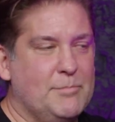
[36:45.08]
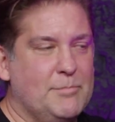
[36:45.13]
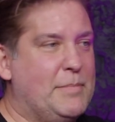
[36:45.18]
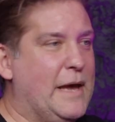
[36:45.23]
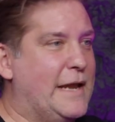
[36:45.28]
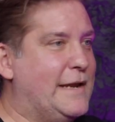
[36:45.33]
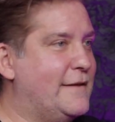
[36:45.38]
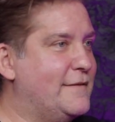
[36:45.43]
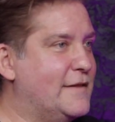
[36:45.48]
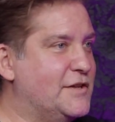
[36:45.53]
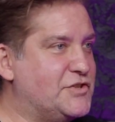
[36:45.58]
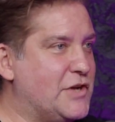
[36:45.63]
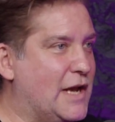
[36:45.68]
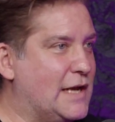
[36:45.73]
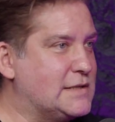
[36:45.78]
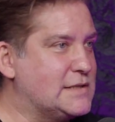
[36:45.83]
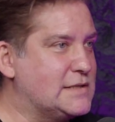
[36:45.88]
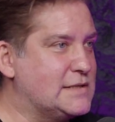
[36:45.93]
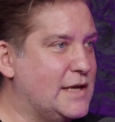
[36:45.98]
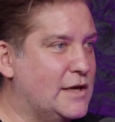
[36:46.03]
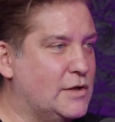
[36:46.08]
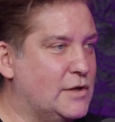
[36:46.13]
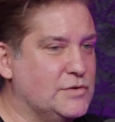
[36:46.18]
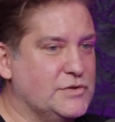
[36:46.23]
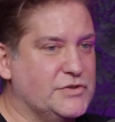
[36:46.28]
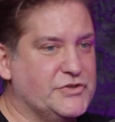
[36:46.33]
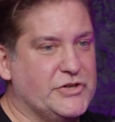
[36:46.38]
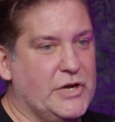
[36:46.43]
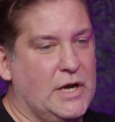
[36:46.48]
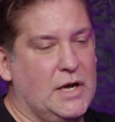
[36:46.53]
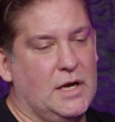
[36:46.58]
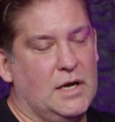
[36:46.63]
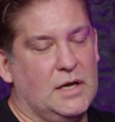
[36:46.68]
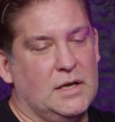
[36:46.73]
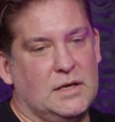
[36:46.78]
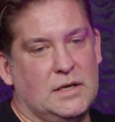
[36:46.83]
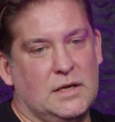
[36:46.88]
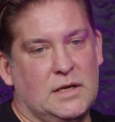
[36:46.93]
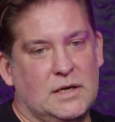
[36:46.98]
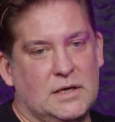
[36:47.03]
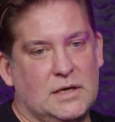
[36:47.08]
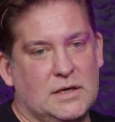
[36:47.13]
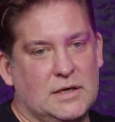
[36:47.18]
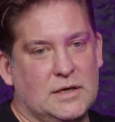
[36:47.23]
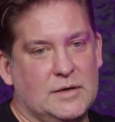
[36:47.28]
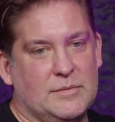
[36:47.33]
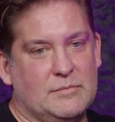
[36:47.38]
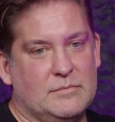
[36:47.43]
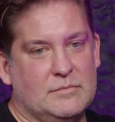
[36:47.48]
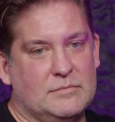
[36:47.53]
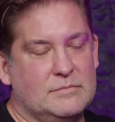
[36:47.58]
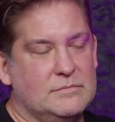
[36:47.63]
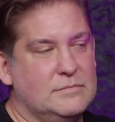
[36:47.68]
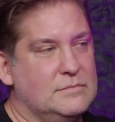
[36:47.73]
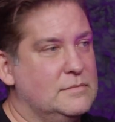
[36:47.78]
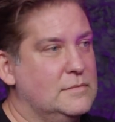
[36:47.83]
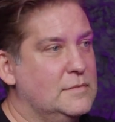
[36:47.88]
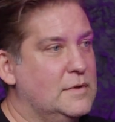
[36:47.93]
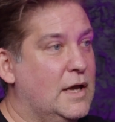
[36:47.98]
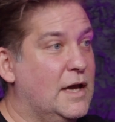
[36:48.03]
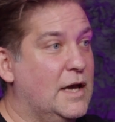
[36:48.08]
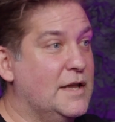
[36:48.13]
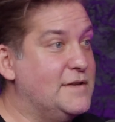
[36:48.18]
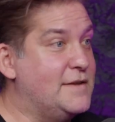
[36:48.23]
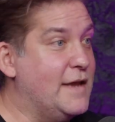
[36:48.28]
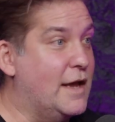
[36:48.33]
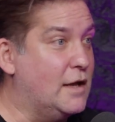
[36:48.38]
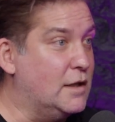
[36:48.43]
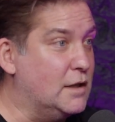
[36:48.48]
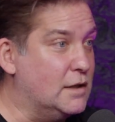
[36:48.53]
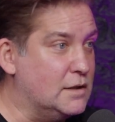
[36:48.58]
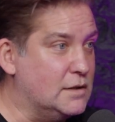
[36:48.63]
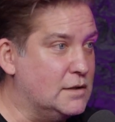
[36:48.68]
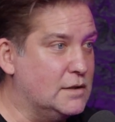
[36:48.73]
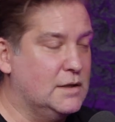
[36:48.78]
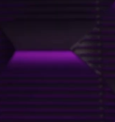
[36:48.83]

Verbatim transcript: Benny and the Jets, Elton John, um, old Adele.